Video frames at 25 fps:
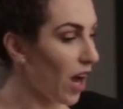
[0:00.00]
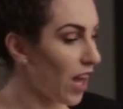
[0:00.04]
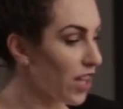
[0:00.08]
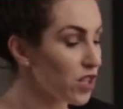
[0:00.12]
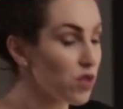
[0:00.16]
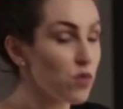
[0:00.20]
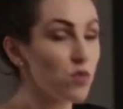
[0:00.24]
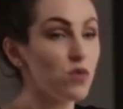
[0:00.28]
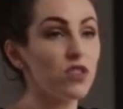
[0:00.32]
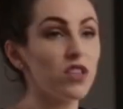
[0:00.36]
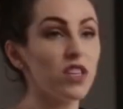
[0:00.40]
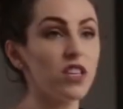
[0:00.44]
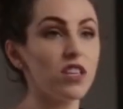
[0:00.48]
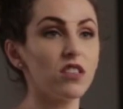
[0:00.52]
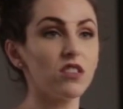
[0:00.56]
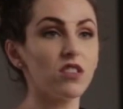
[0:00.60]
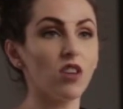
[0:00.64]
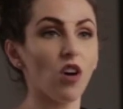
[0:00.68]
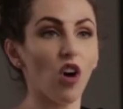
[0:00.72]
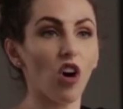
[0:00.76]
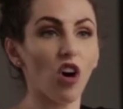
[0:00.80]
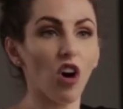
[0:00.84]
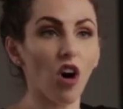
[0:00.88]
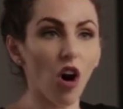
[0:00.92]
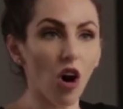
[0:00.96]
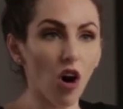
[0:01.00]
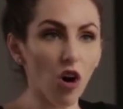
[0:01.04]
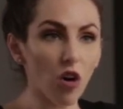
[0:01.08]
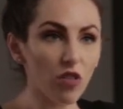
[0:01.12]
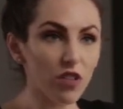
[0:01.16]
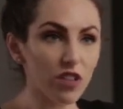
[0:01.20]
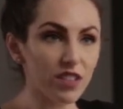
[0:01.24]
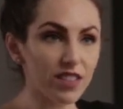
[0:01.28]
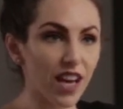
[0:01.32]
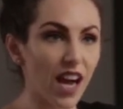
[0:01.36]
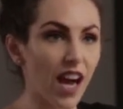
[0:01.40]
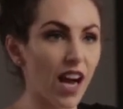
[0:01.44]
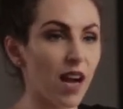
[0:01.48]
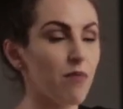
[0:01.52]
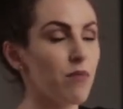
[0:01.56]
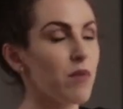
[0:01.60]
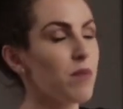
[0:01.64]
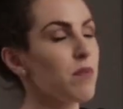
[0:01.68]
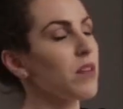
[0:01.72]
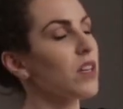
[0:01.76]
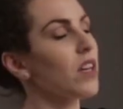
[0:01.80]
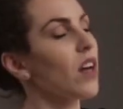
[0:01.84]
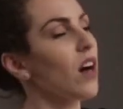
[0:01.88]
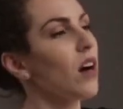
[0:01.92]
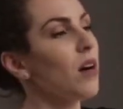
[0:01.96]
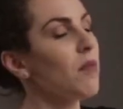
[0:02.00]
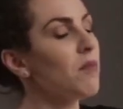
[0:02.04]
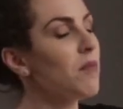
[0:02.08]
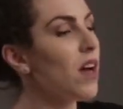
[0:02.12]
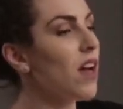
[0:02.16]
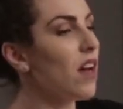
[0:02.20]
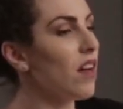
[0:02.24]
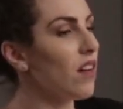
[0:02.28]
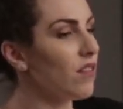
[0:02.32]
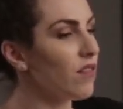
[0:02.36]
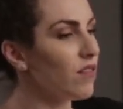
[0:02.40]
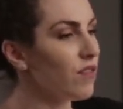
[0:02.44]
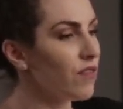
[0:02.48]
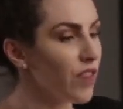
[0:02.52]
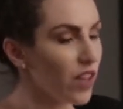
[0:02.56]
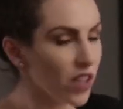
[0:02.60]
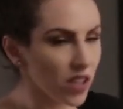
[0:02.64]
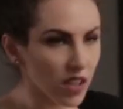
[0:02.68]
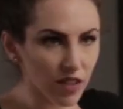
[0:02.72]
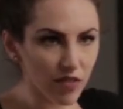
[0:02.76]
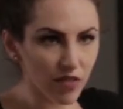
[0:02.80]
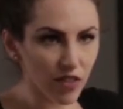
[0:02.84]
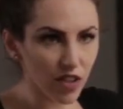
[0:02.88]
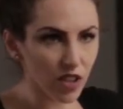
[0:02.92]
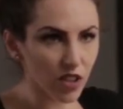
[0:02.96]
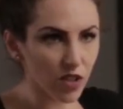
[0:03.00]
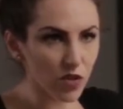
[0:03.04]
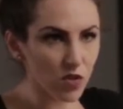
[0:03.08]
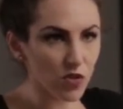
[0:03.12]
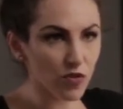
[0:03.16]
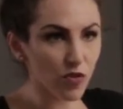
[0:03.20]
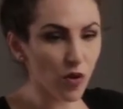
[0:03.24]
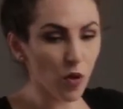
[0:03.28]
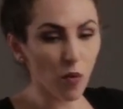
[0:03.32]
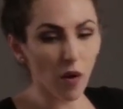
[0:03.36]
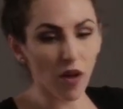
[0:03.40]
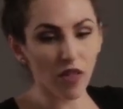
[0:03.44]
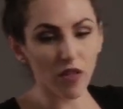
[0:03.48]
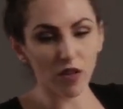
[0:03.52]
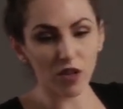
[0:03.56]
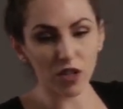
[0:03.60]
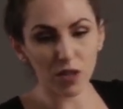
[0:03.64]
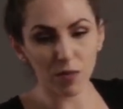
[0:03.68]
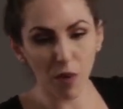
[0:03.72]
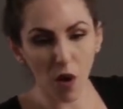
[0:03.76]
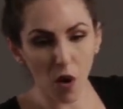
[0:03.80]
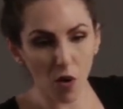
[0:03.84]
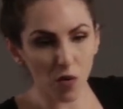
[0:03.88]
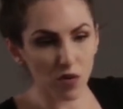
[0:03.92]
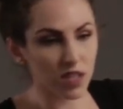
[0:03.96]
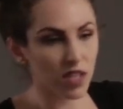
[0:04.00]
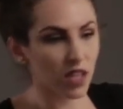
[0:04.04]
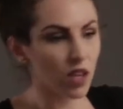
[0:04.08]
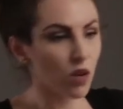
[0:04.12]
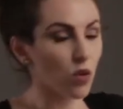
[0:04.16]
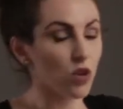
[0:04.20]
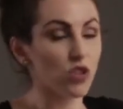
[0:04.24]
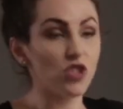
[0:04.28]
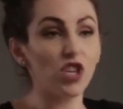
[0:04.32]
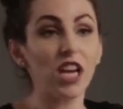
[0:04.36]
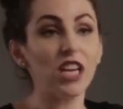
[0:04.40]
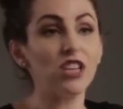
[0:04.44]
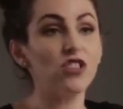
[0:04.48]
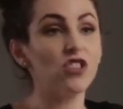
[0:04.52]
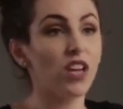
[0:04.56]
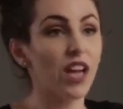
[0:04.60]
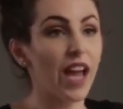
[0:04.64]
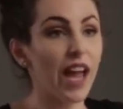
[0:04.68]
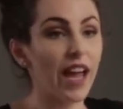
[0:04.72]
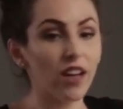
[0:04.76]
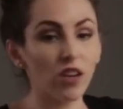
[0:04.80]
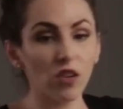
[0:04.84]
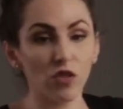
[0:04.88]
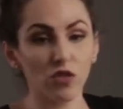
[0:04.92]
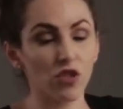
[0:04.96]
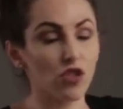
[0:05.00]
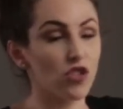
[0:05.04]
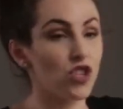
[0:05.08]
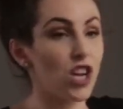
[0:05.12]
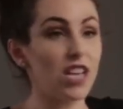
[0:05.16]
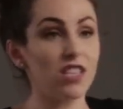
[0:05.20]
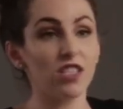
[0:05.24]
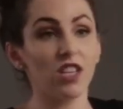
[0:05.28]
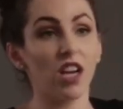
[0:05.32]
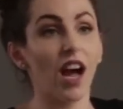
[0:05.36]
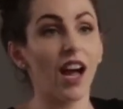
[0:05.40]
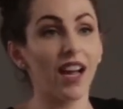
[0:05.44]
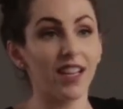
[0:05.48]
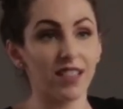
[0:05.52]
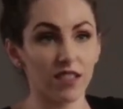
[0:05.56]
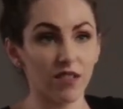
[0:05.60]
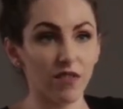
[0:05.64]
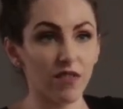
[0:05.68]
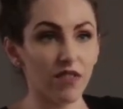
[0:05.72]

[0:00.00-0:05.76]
I use these all the time. They become very, very useful, whether it's posing or changing angles or changing heights of